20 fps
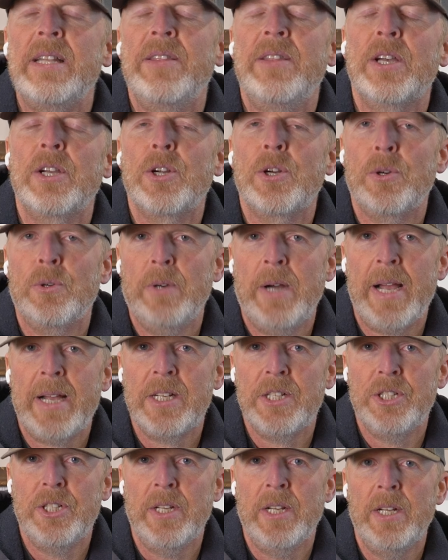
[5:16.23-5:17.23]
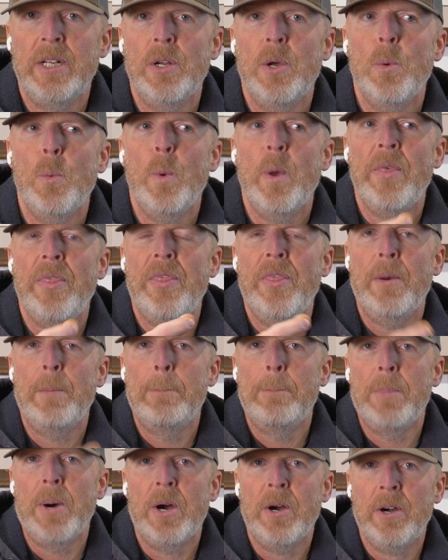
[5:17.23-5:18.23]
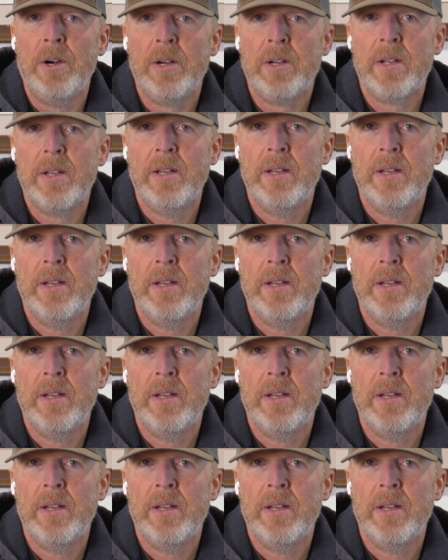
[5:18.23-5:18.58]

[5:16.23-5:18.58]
the correction with the bark